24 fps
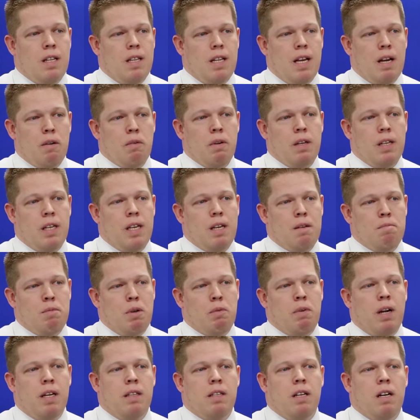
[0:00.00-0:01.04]
And that really hit
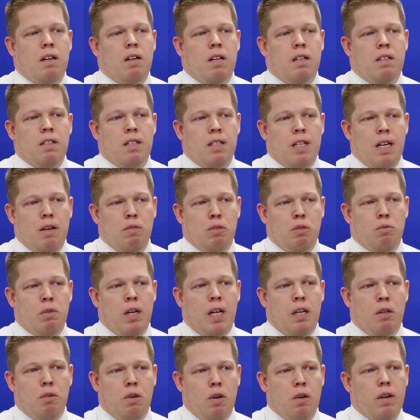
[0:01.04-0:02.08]
me right in the heart. And that was
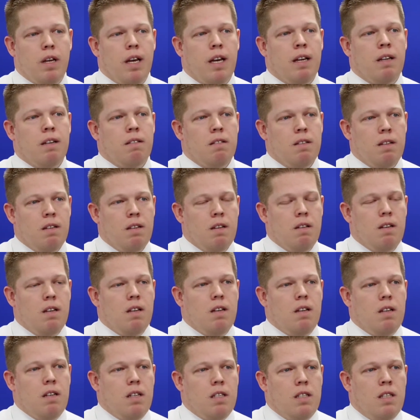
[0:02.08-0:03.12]
when I knew, okay,
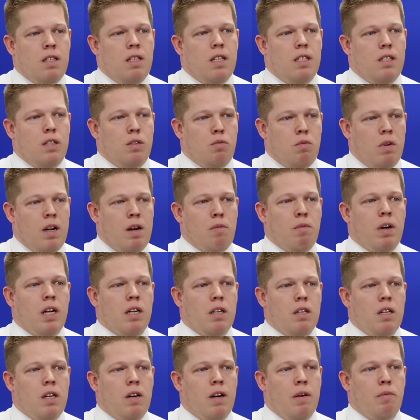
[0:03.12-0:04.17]
this is where I
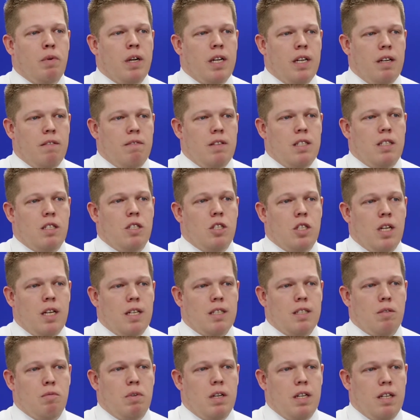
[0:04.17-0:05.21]
want to go. I want to give this a
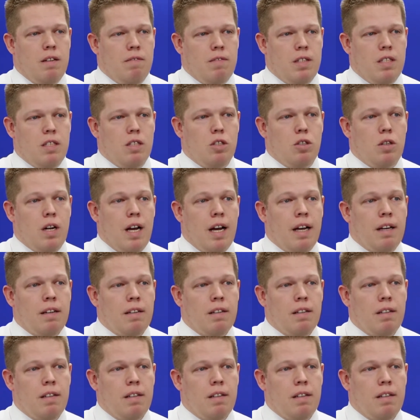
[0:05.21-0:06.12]
chance. I want to give this a try.